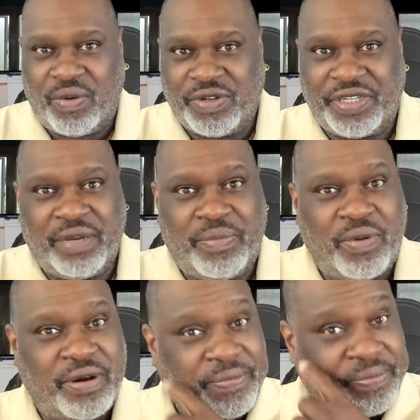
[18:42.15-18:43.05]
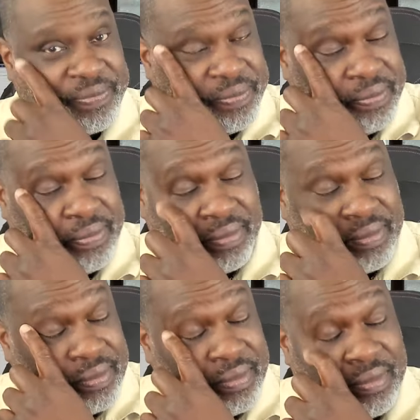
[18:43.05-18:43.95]
or Singapore.
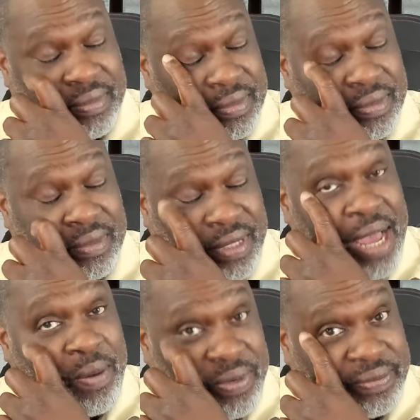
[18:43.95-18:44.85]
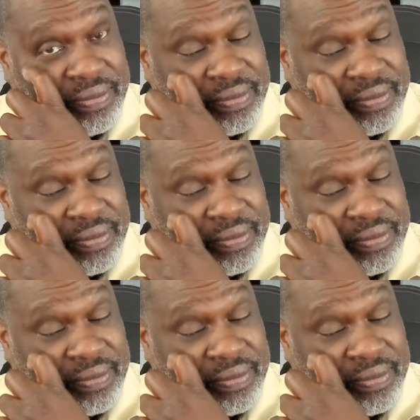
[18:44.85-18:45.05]
That one.